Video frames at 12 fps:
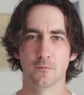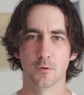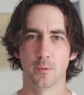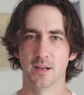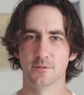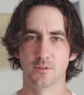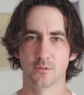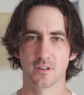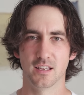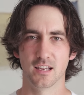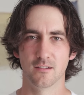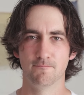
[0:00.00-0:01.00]
for Retro
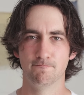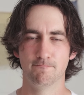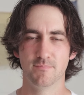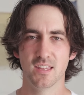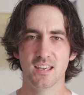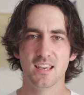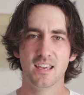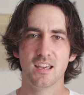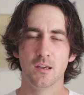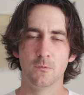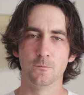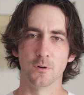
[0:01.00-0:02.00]
King.
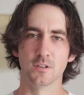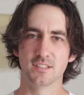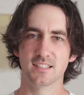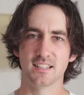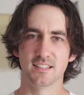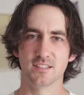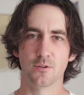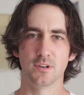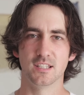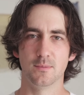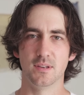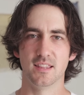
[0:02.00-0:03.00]
First is
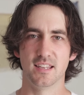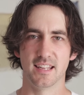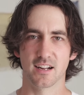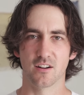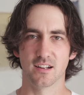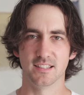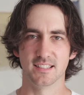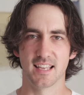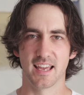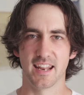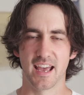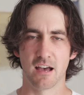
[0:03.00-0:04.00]
going to be the Nikon
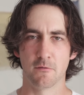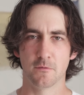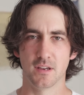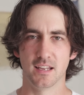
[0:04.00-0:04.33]
ZF,